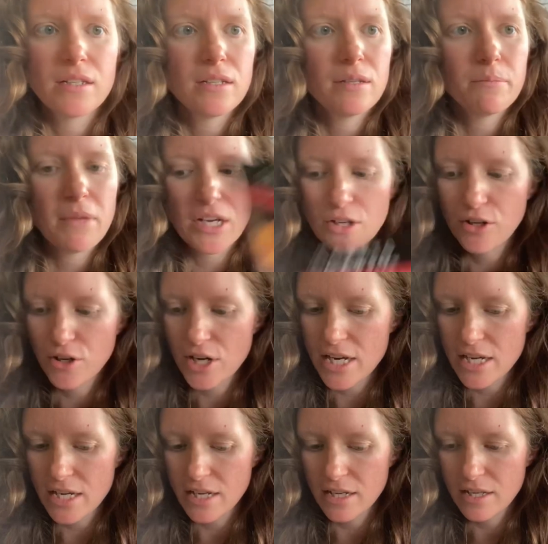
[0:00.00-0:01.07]
Baker
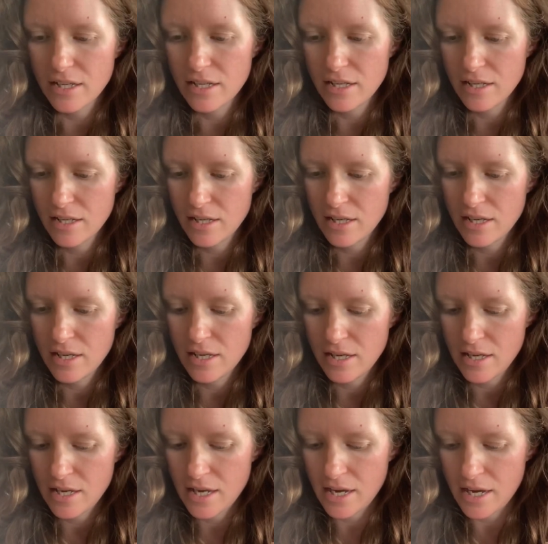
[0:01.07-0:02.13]
Creek,
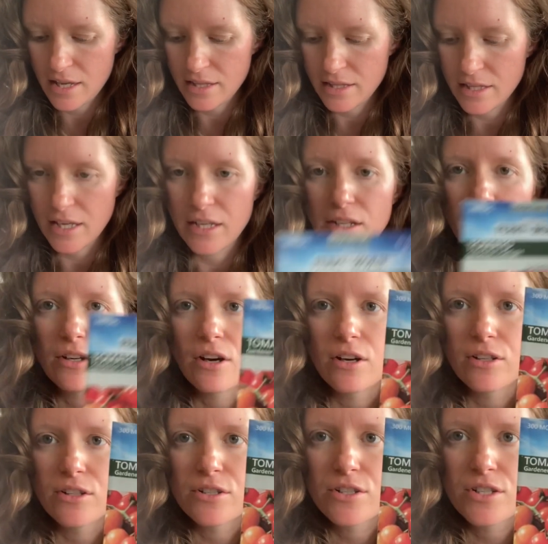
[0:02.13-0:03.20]
and then
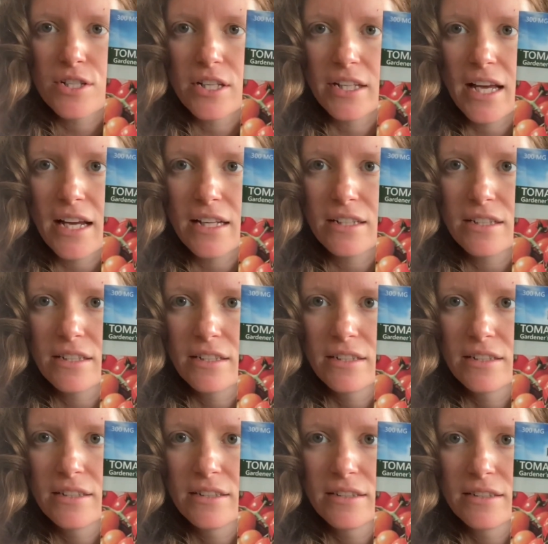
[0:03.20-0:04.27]
Gardener's Delight
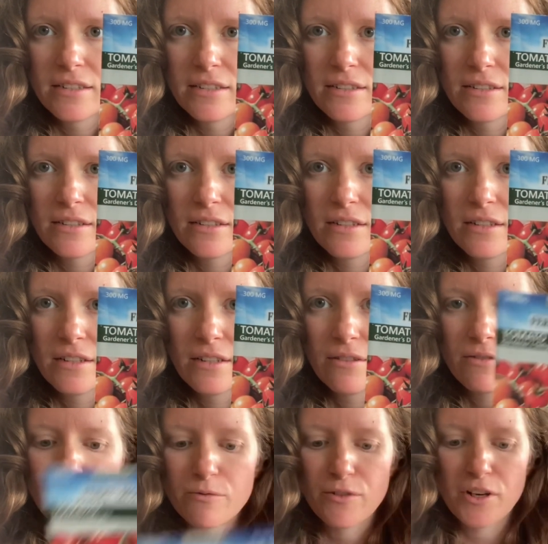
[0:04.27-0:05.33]

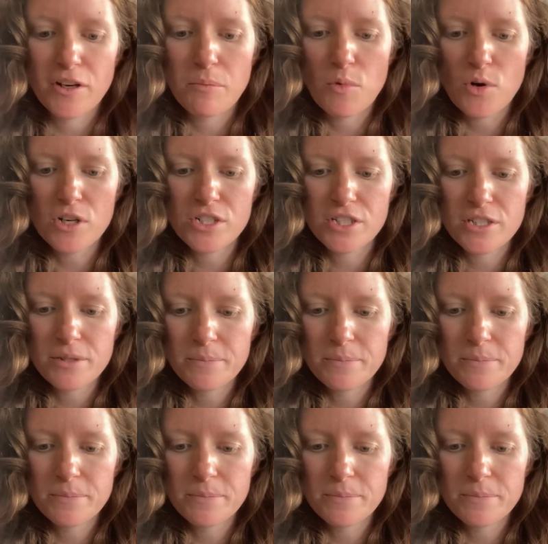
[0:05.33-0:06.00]
from Ferry Morse.